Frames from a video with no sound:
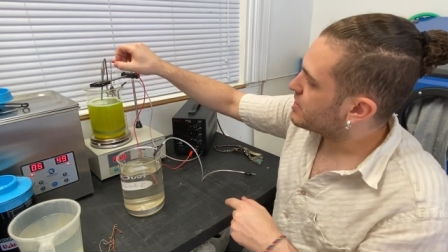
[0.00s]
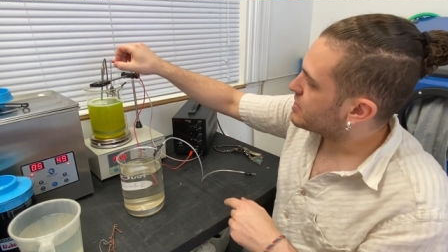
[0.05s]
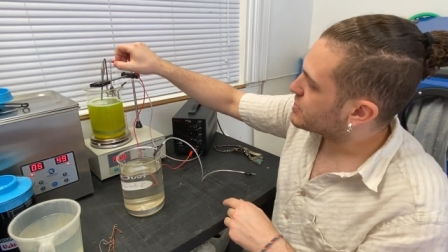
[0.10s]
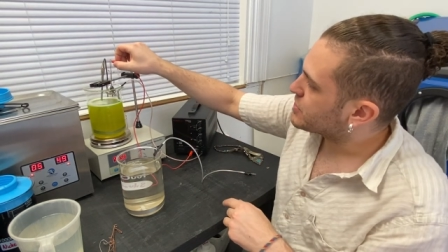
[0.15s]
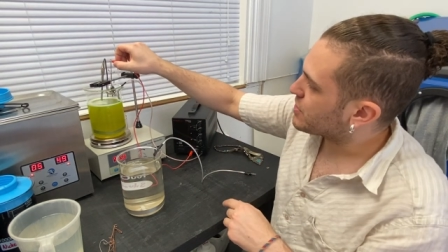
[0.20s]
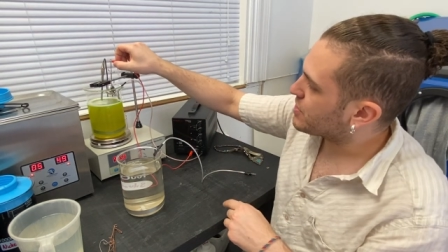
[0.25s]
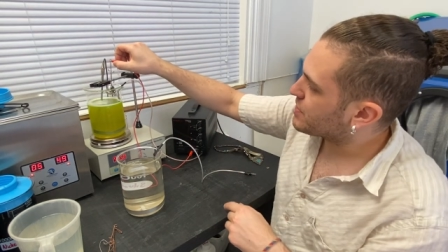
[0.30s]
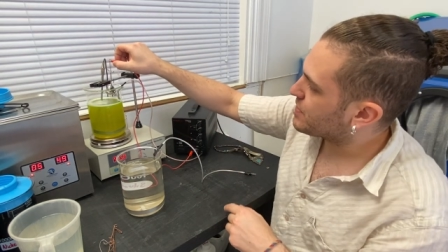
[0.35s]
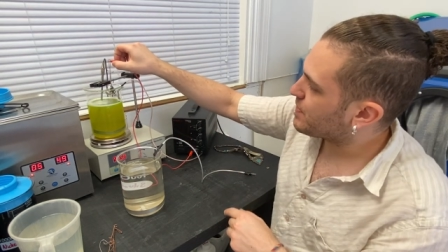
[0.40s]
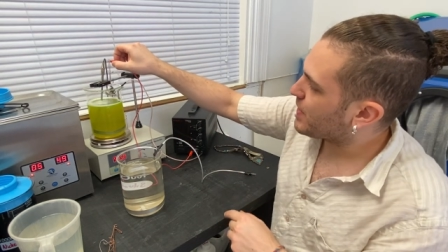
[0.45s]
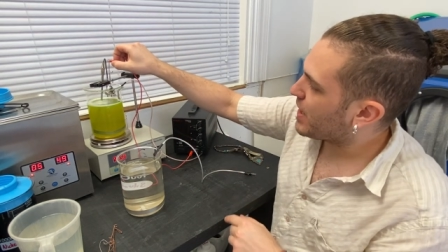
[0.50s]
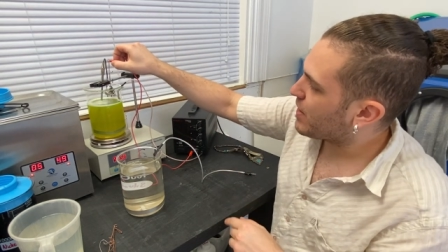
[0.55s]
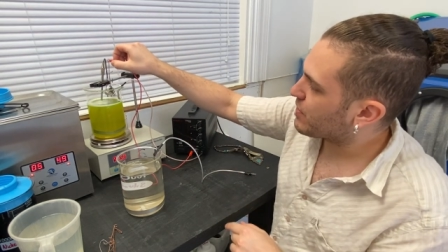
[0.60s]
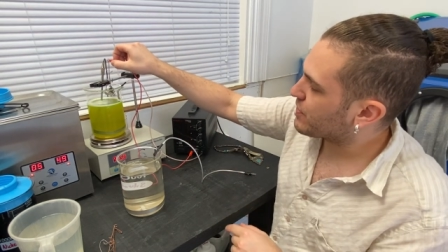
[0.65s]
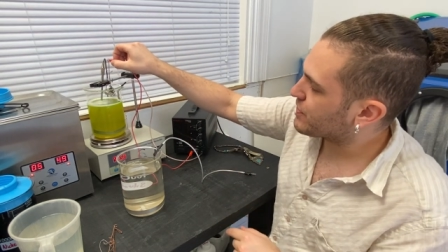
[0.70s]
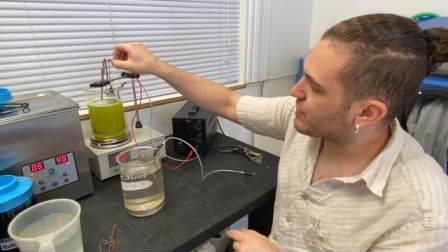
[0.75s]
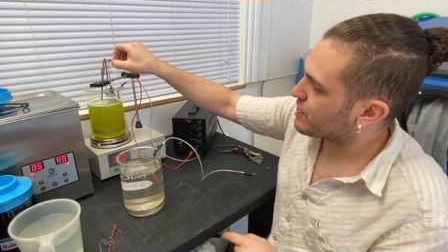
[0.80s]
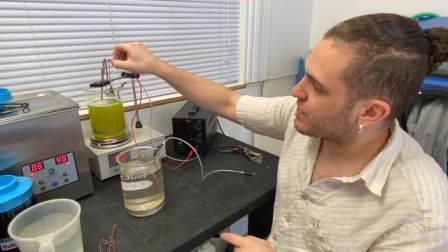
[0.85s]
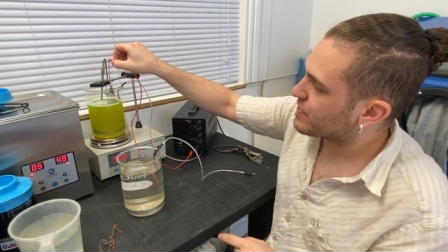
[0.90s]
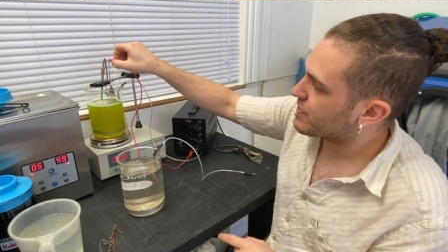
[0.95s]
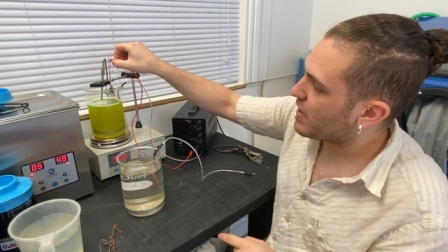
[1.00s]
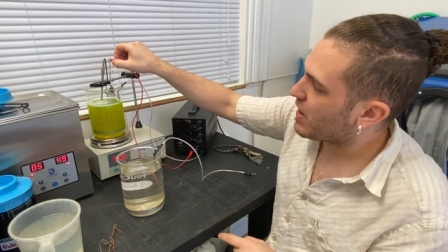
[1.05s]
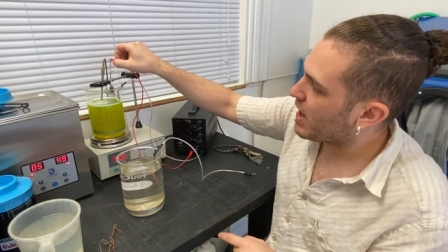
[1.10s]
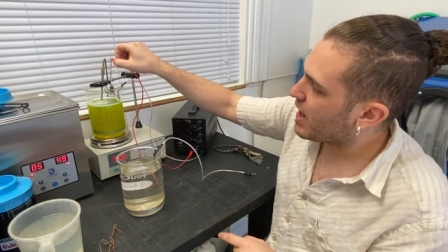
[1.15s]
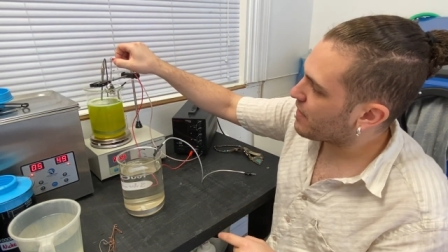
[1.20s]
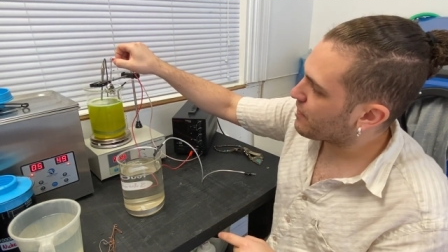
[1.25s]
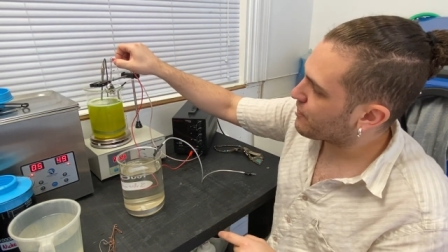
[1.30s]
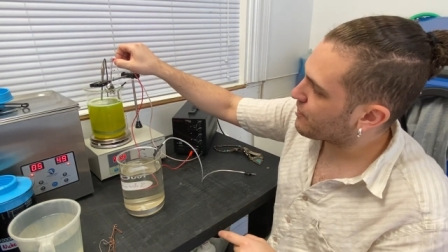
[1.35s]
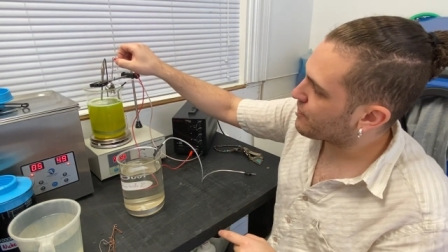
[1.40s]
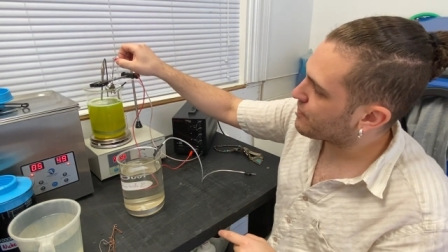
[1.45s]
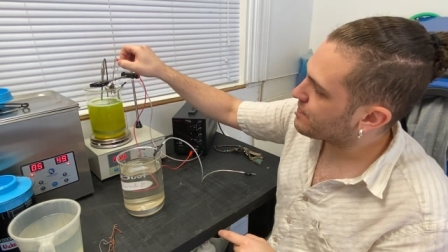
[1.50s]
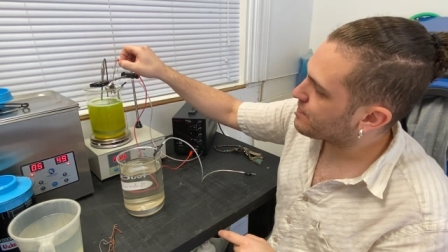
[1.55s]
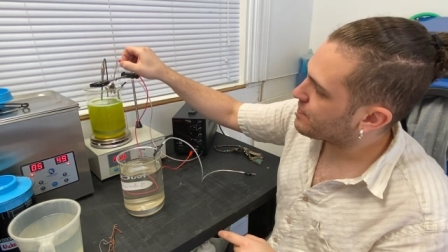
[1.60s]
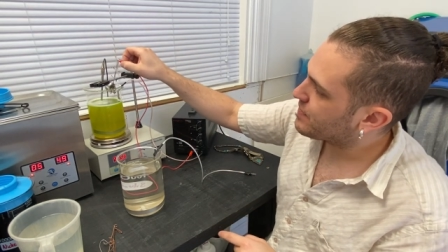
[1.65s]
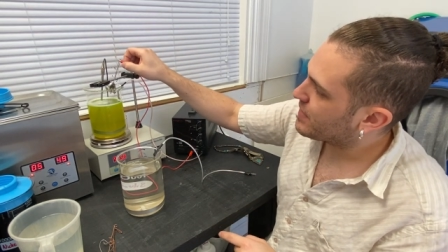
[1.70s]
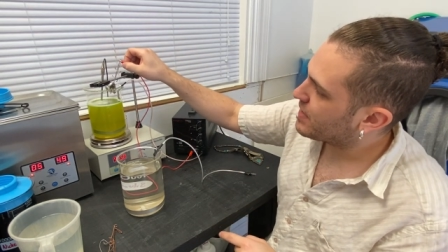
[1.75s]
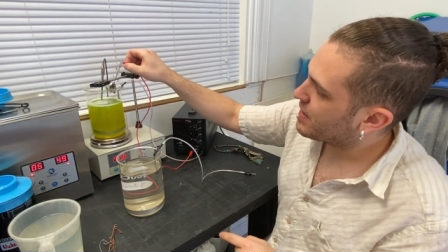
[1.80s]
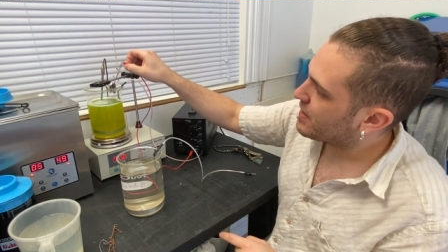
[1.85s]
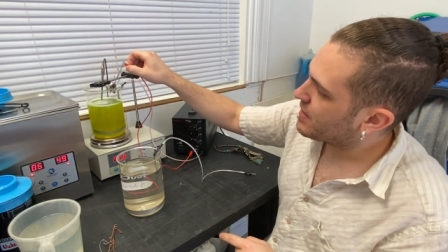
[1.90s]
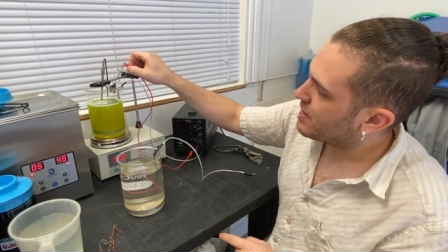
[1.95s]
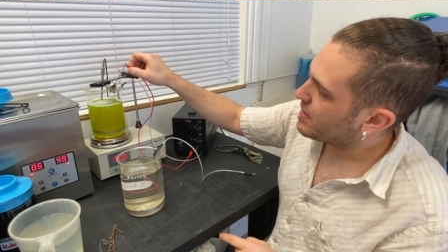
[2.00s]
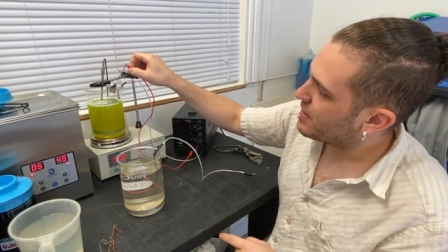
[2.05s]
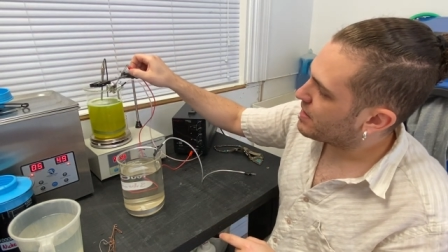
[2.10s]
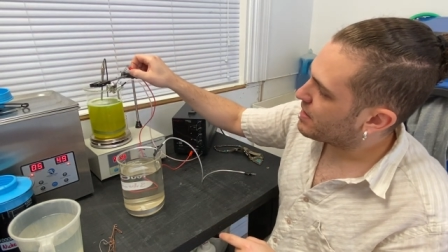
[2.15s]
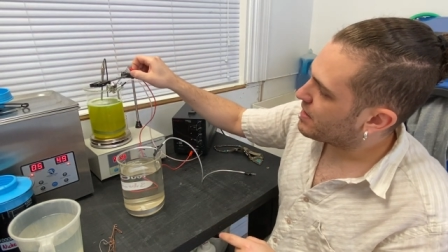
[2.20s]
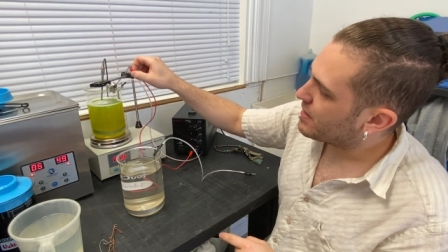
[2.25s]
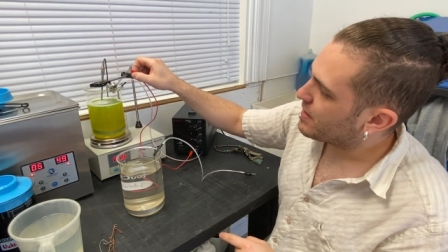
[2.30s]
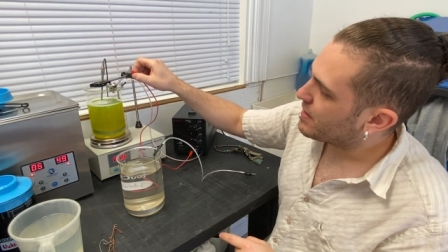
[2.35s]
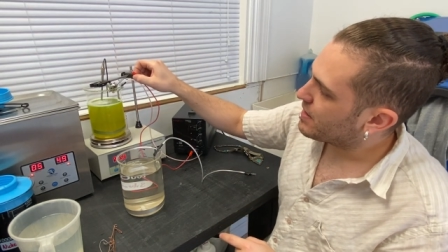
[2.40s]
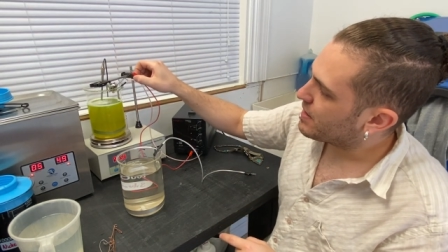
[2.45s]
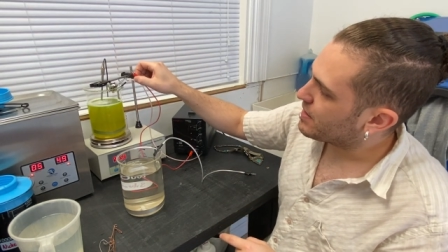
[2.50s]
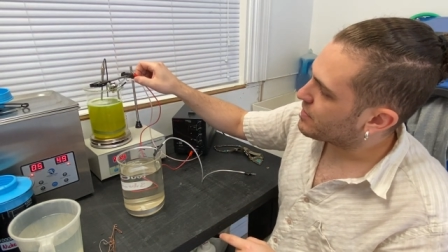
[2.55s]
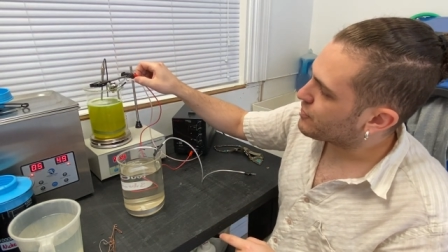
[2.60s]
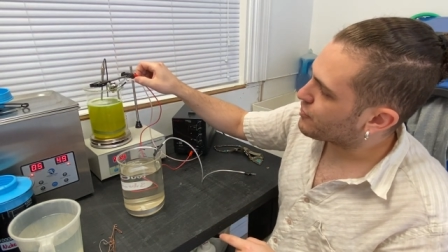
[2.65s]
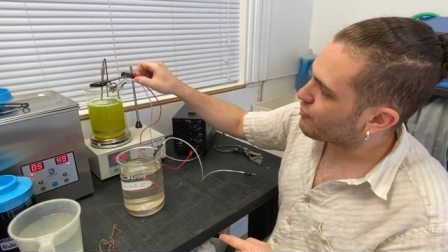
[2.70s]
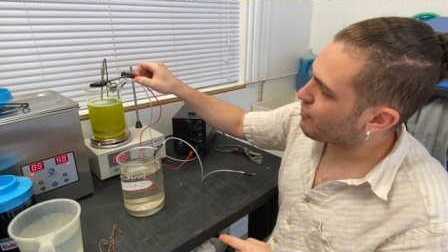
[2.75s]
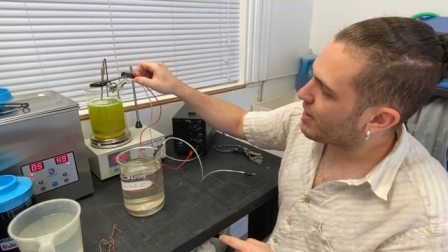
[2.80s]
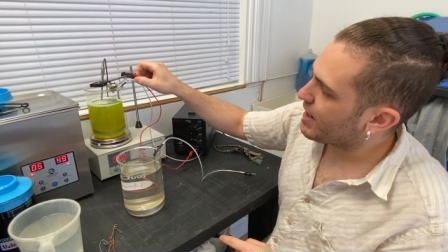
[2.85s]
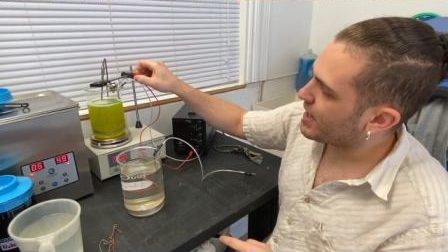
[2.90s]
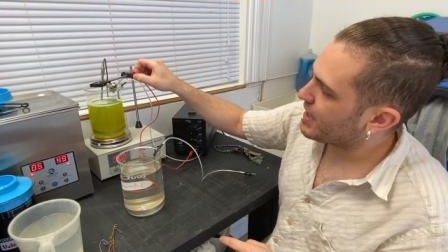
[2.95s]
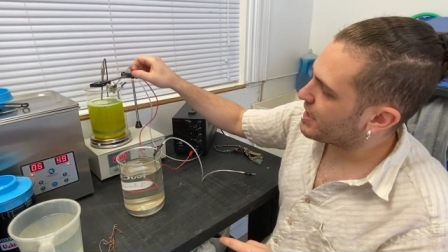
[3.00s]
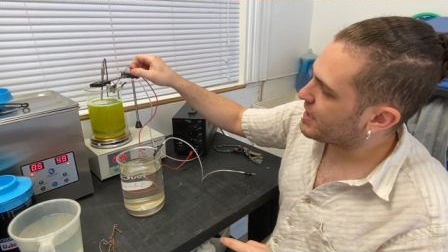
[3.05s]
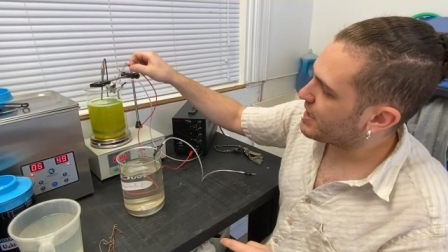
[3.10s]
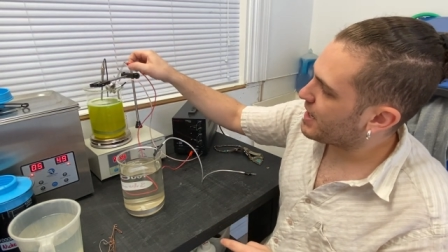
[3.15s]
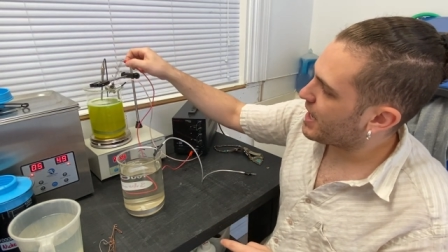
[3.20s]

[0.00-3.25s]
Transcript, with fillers: Turn the power source off, drain